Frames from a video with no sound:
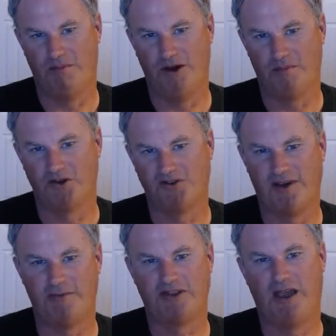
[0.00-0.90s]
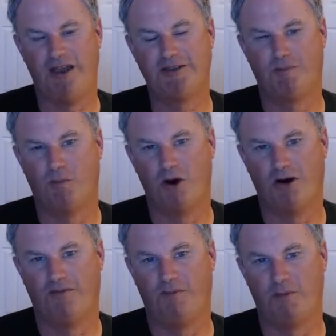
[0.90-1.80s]
their most famous case,
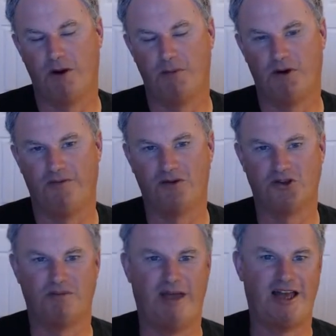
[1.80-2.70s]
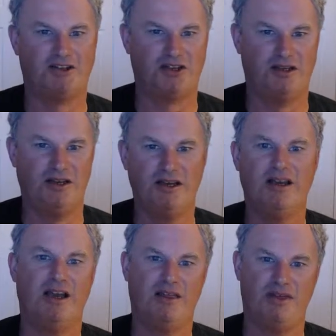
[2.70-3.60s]
Marbury versus Madison,
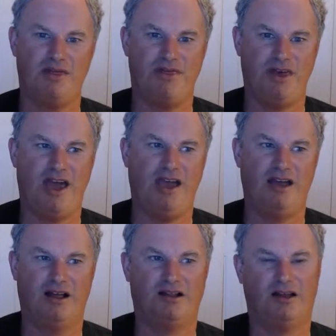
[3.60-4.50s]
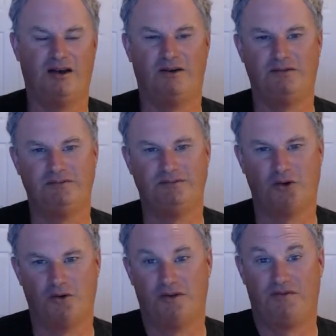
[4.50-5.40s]
that they alone,
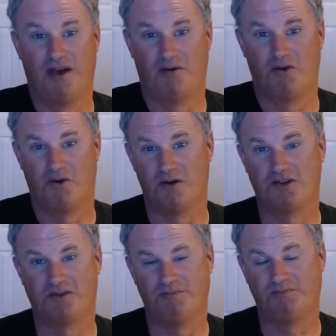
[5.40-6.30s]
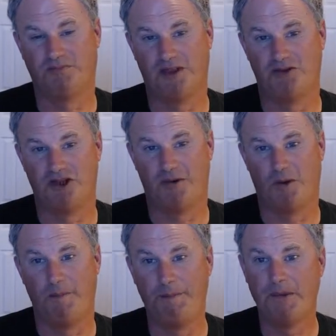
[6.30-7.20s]
or the federal courts in
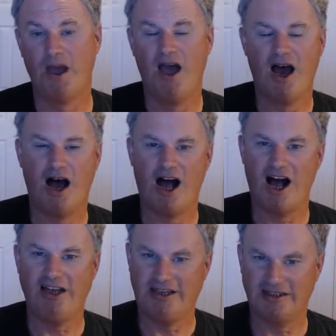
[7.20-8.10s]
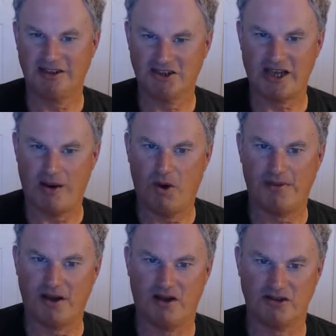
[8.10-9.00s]
general, get to say
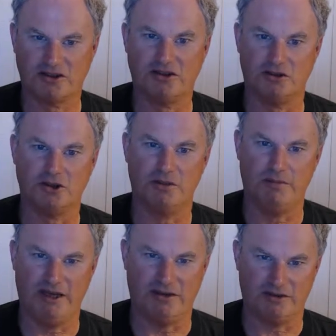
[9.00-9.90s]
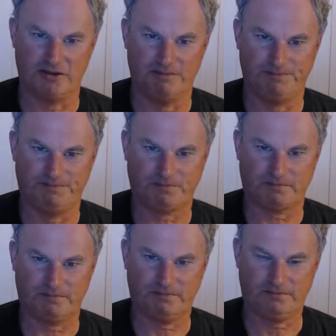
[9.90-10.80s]
what the Constitution means.
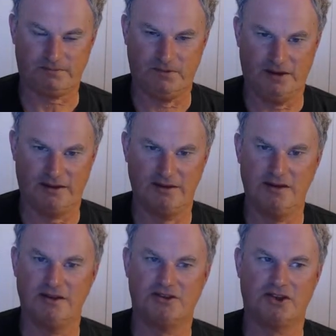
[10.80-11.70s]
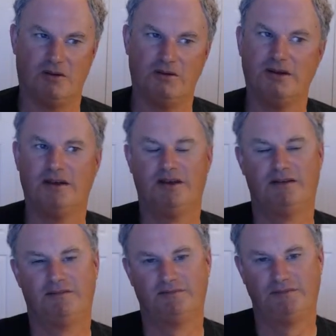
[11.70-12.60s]
Okay, so
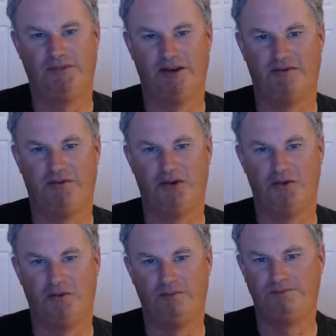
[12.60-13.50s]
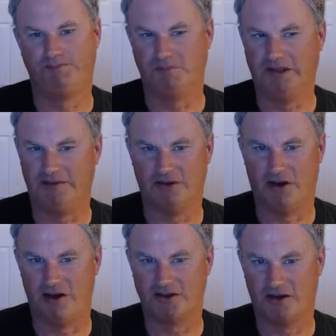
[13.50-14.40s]
if you believe a
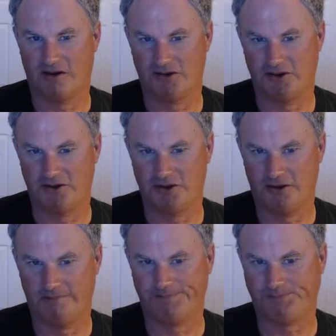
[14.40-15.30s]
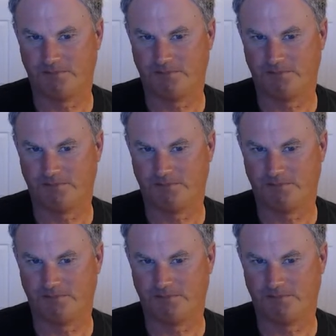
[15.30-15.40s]
law is unconstitutional,